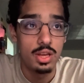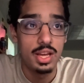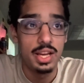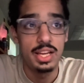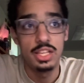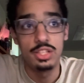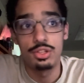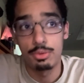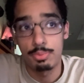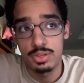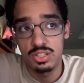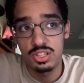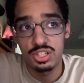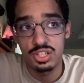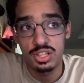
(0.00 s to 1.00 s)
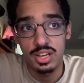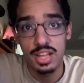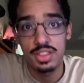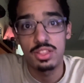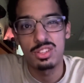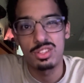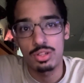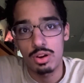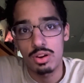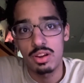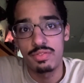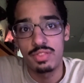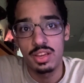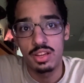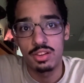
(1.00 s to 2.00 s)
is your position at the start of
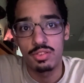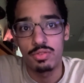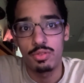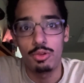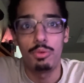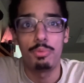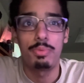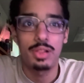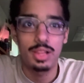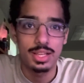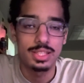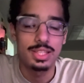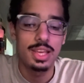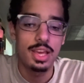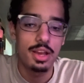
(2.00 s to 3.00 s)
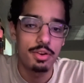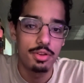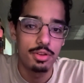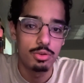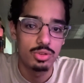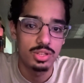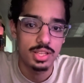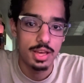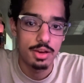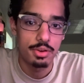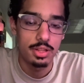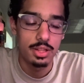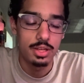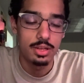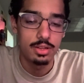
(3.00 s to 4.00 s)
the interval plus the area you just
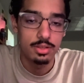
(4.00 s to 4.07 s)
calculated.